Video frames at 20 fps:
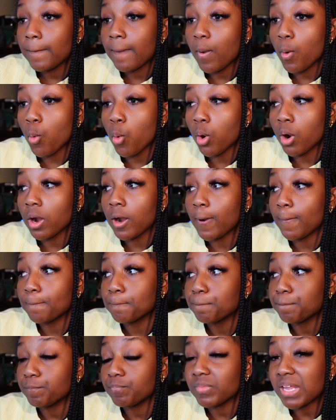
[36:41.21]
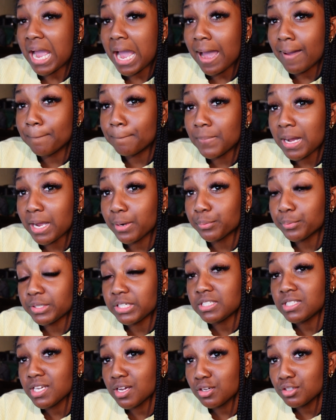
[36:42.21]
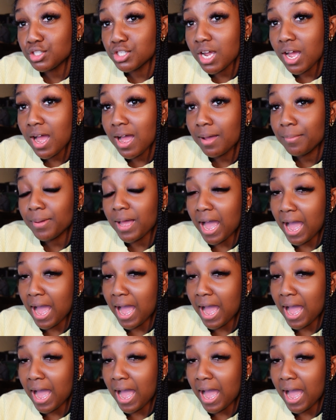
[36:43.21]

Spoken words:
or at my retail job,